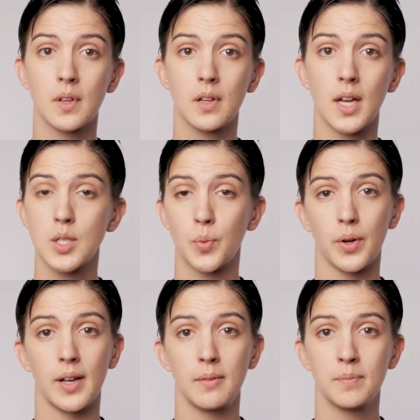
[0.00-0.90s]
Not to
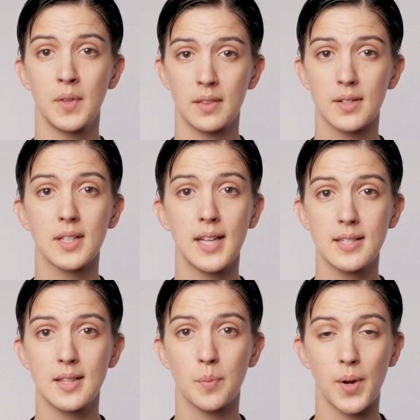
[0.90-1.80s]
worry, there's a
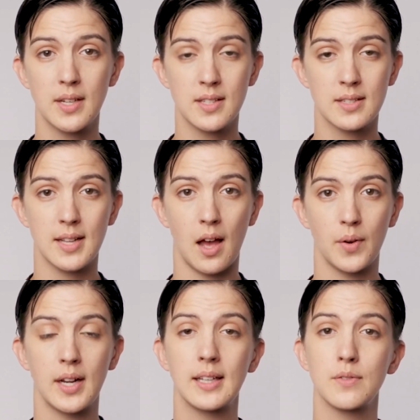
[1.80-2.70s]
lesson that breaks this down
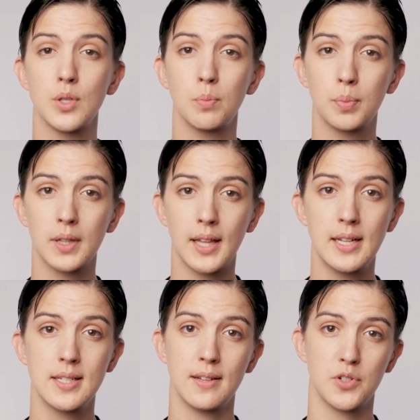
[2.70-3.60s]
and gives you
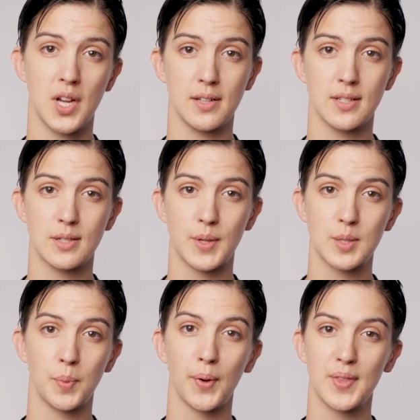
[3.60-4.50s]
plenty of chances to
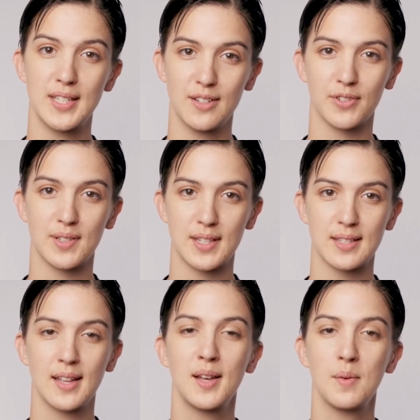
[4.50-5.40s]
explore the
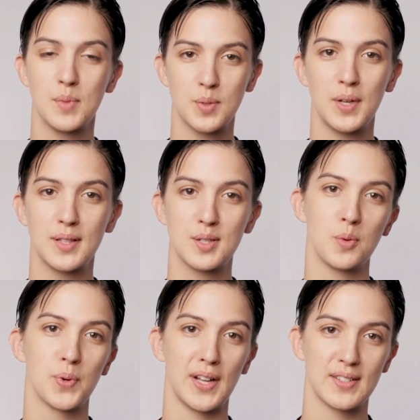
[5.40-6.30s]
differences between the 2
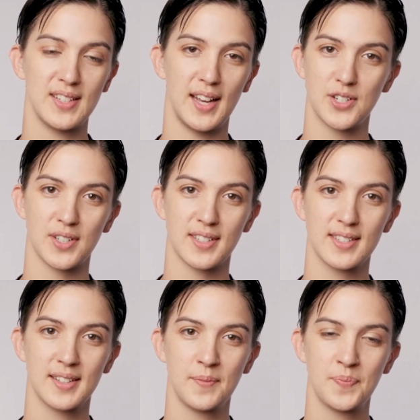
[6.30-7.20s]

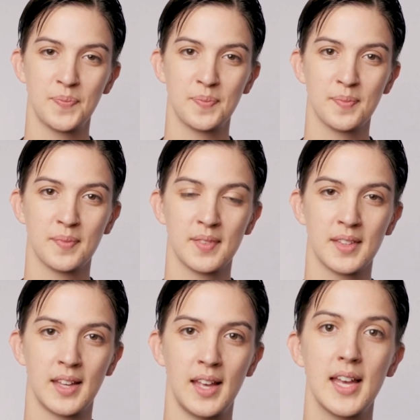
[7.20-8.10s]
pronunciations.
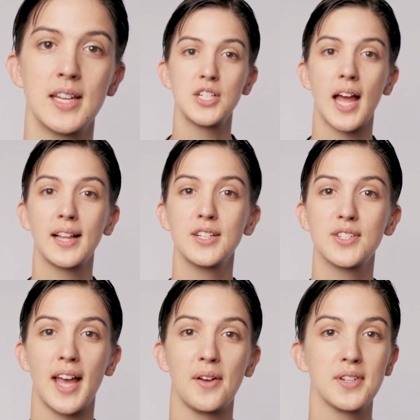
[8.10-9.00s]
Challenge
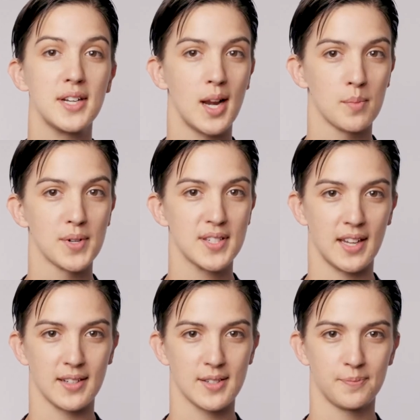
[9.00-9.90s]
sound number
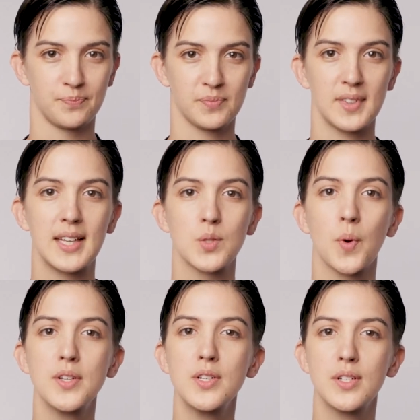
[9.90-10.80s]
6 is
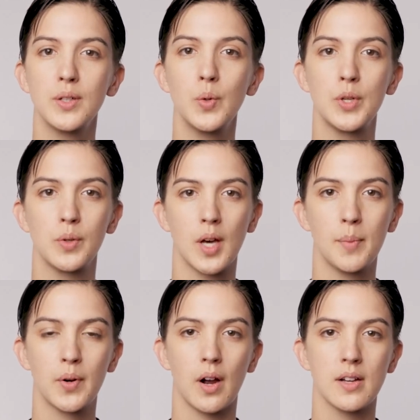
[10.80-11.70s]
what to do when you come
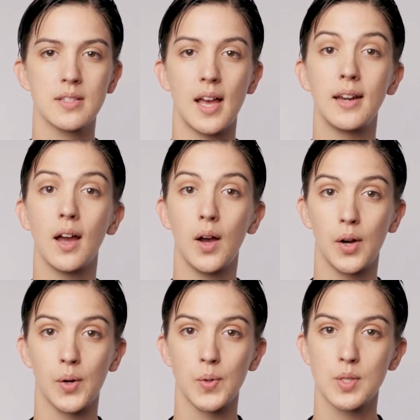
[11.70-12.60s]
across an
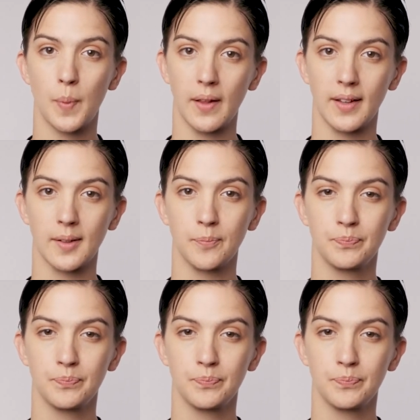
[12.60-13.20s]
O spelling.